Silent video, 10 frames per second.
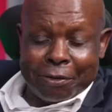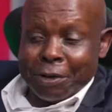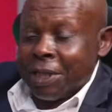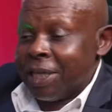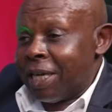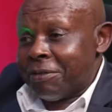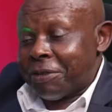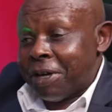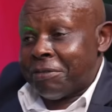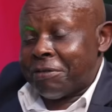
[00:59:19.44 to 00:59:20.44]
for the
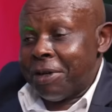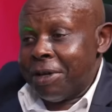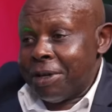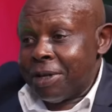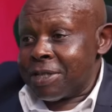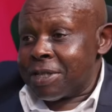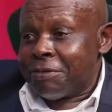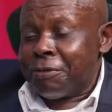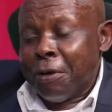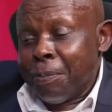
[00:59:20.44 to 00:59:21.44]
EFF, as
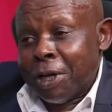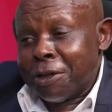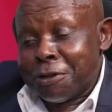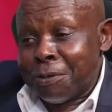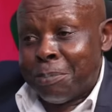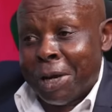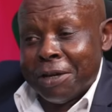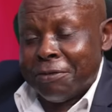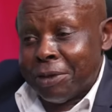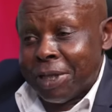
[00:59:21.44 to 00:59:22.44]
if nobody should
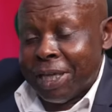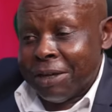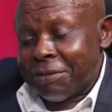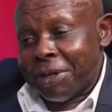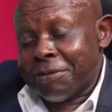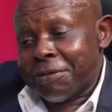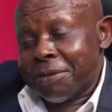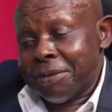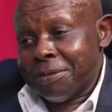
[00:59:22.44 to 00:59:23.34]
bet for the EFF.